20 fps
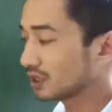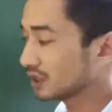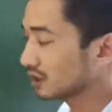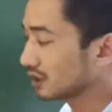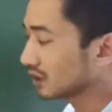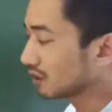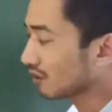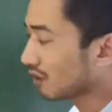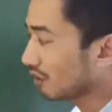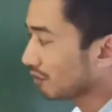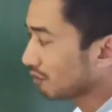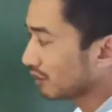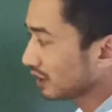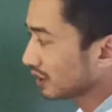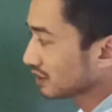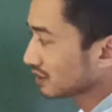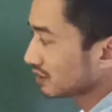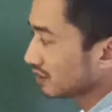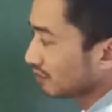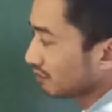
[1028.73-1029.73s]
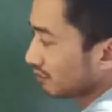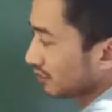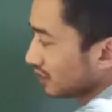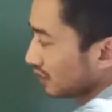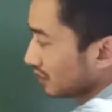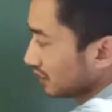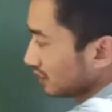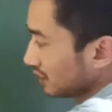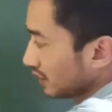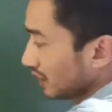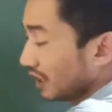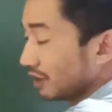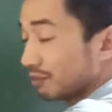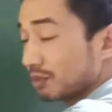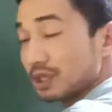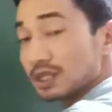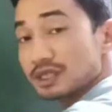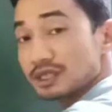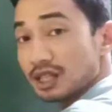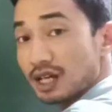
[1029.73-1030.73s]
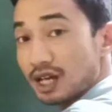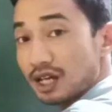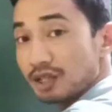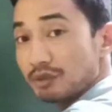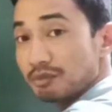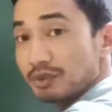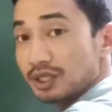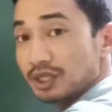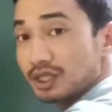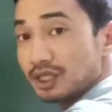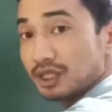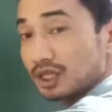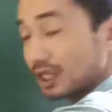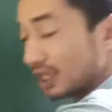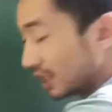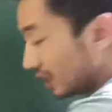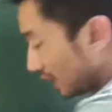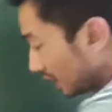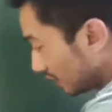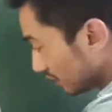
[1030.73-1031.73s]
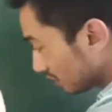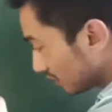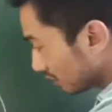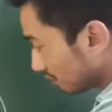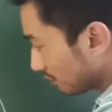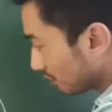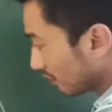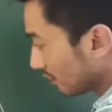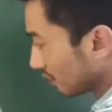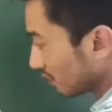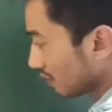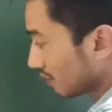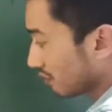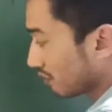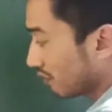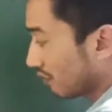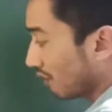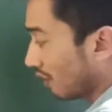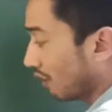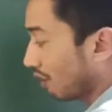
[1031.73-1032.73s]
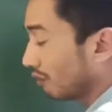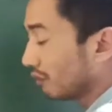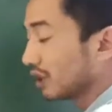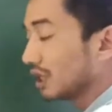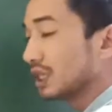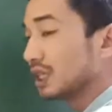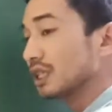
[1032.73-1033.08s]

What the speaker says: the complex number a plus ib into the polar form,